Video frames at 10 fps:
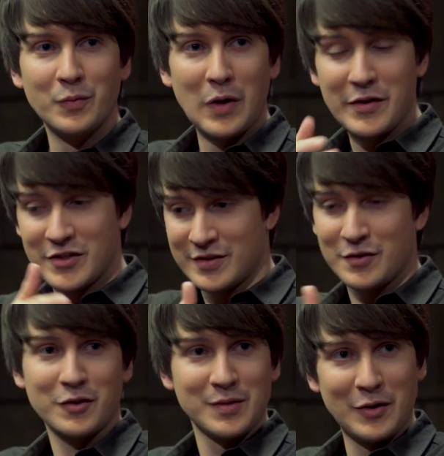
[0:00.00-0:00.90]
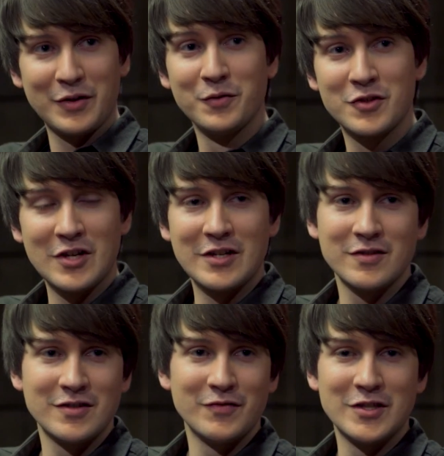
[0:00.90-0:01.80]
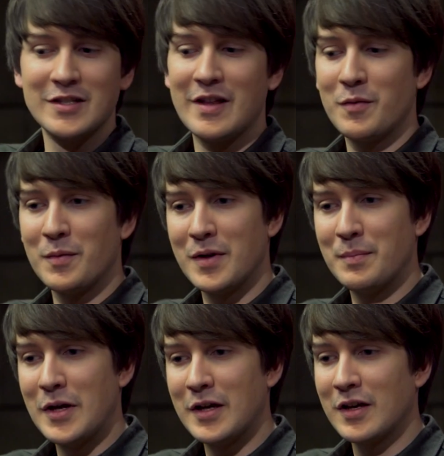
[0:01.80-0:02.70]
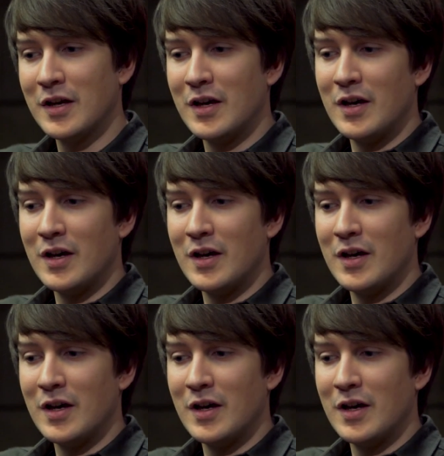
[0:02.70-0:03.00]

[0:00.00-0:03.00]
I just talked about a huge change to GVG that we want to make.